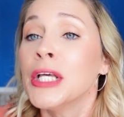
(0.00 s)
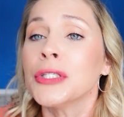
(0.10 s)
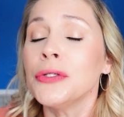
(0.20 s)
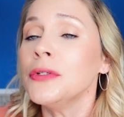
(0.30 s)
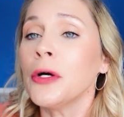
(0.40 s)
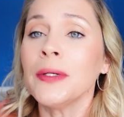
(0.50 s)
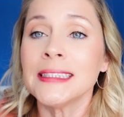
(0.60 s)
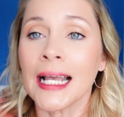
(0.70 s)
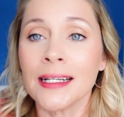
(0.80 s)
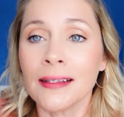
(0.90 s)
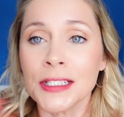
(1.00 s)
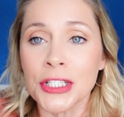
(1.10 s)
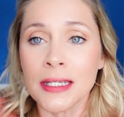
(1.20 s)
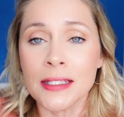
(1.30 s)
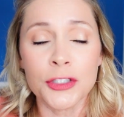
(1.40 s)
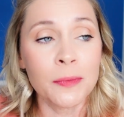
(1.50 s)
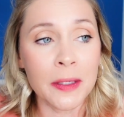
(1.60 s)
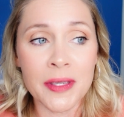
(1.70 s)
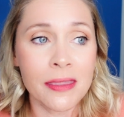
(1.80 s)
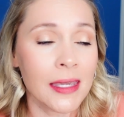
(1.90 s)
You know what technology is. You may
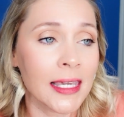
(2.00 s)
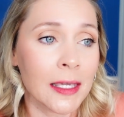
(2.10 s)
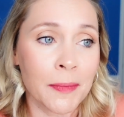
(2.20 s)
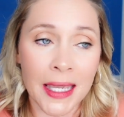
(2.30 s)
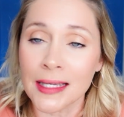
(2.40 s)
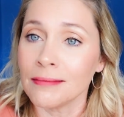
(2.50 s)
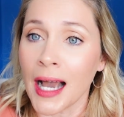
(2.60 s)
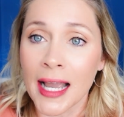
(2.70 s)
be thinking, man,